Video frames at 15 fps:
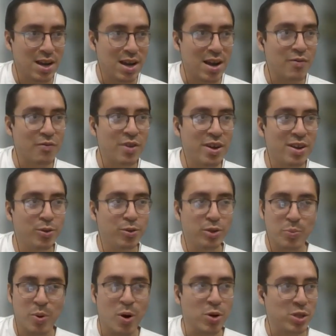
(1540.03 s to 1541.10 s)
I've read
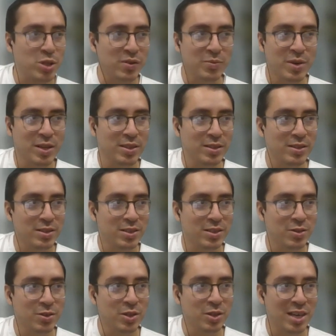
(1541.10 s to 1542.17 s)
only parts of it, man.
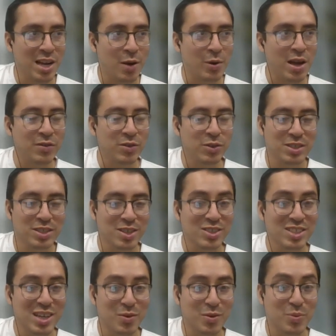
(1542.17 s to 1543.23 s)
So I think now we have to
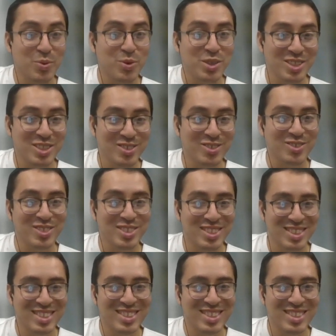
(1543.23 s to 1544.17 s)
discuss that one pretty soon.